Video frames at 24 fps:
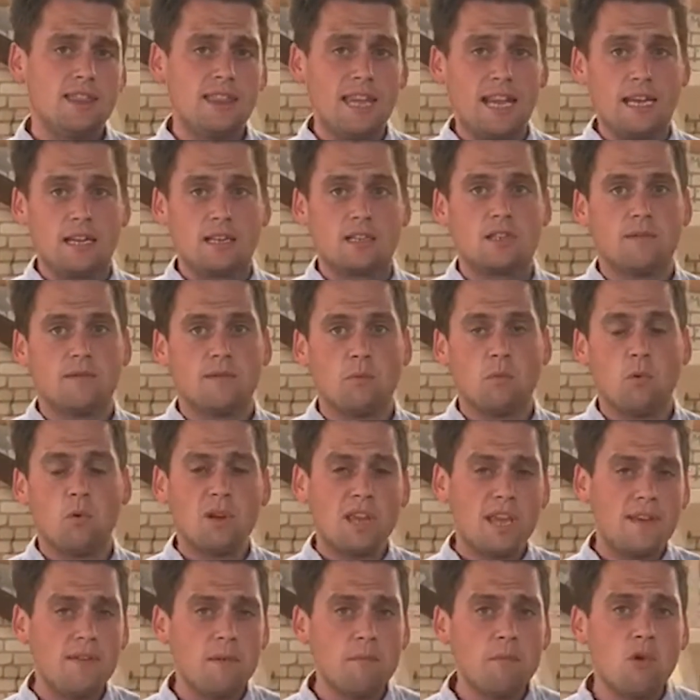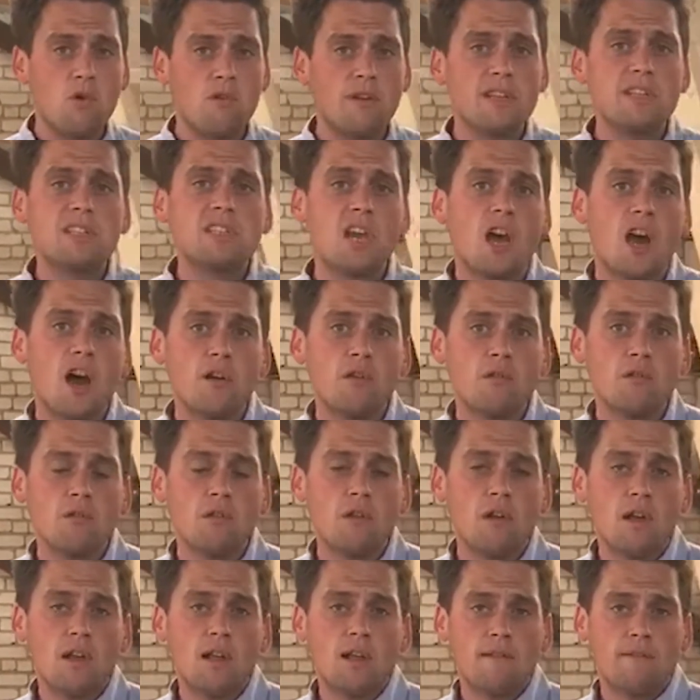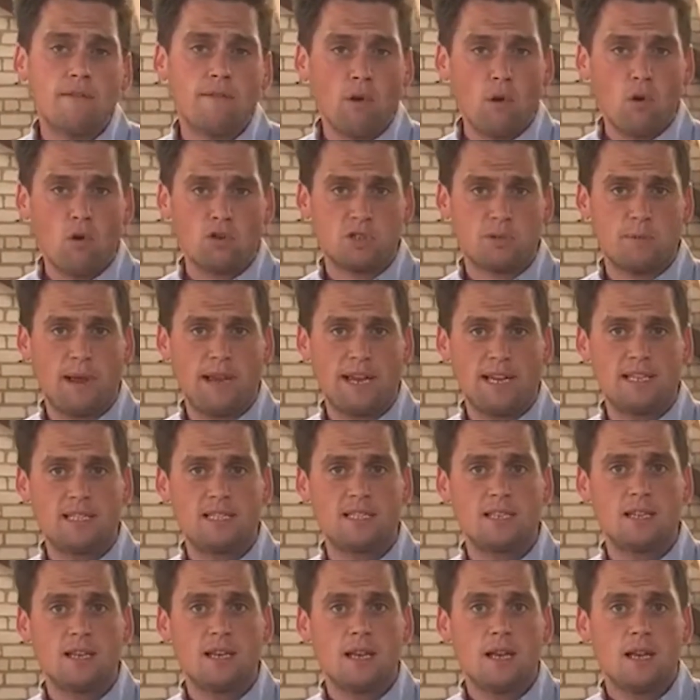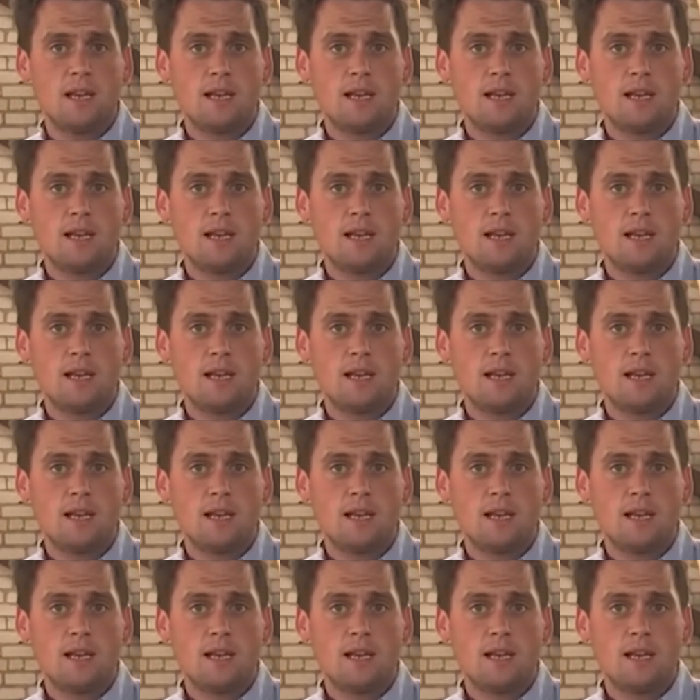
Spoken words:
thickness of the wall, give you more internal floor space,